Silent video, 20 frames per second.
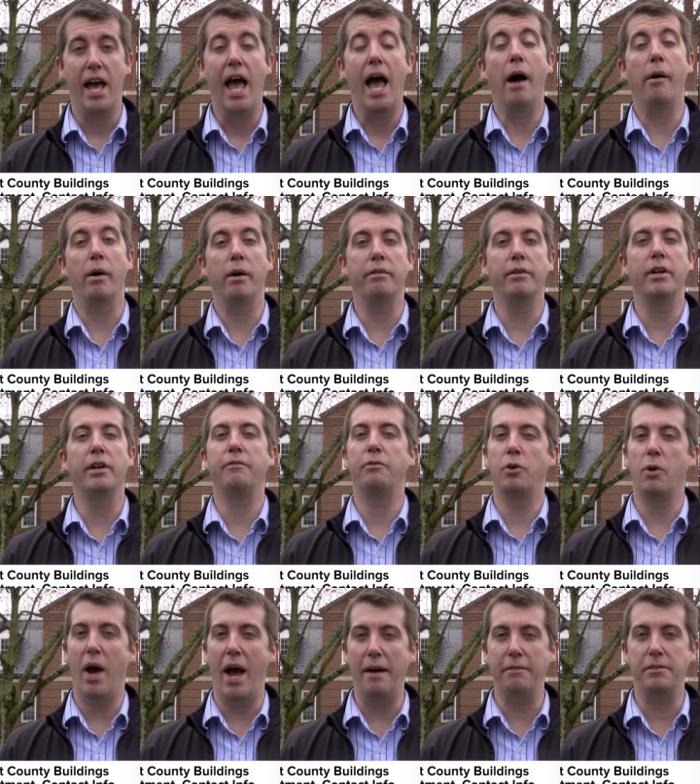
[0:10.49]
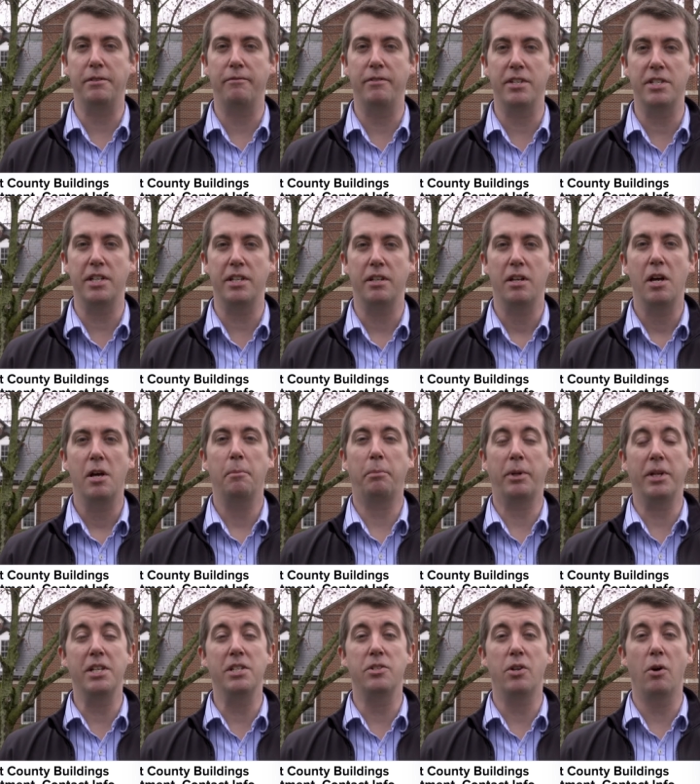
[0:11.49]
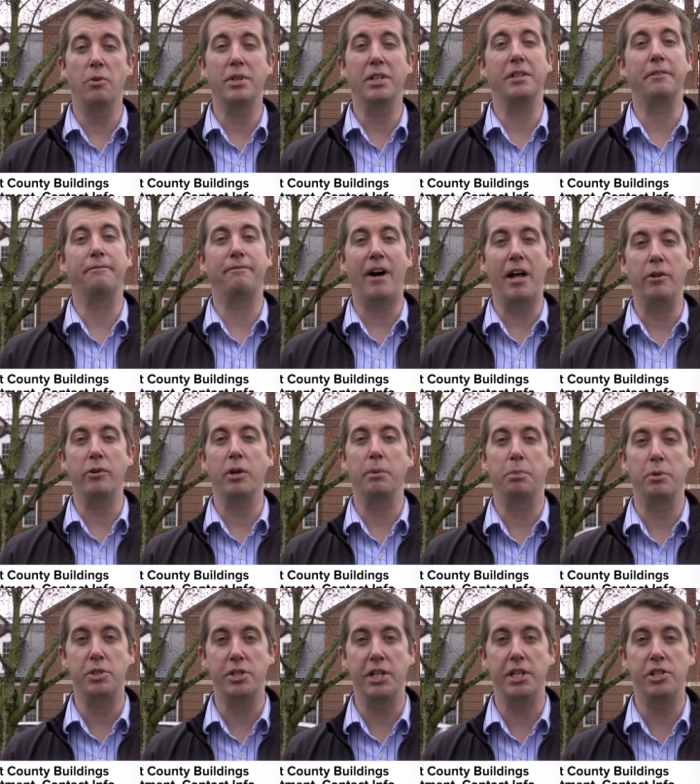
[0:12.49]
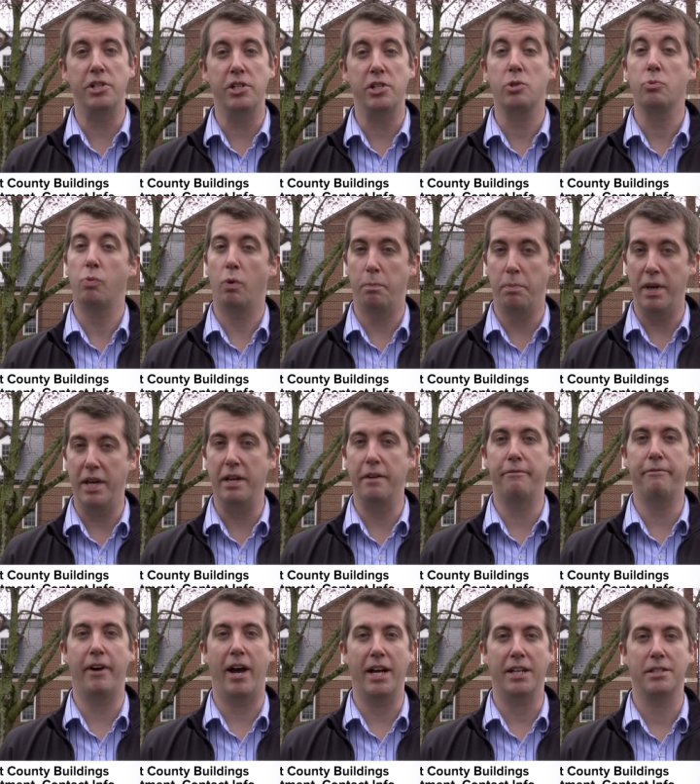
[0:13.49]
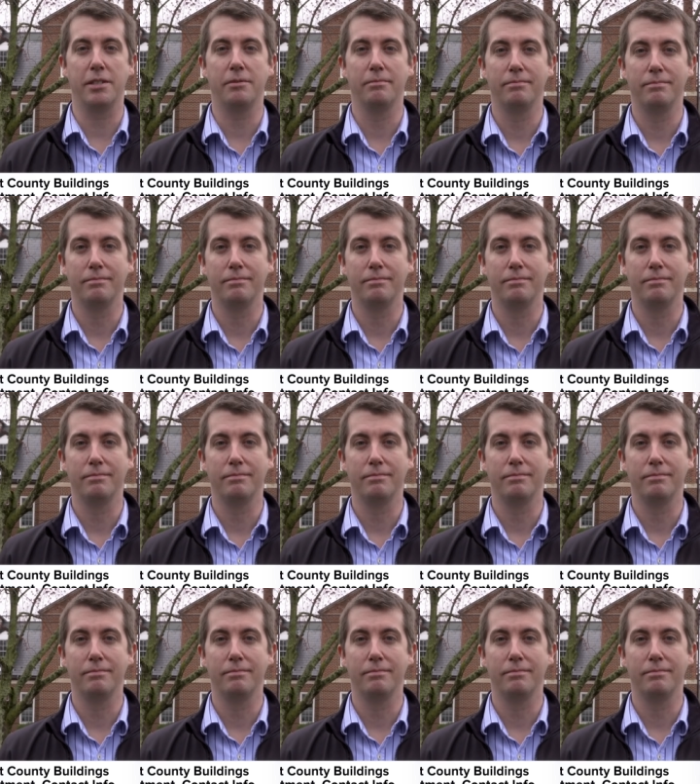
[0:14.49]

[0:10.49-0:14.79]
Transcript: However, if you have to visit, please note that the following procedures will be in effect.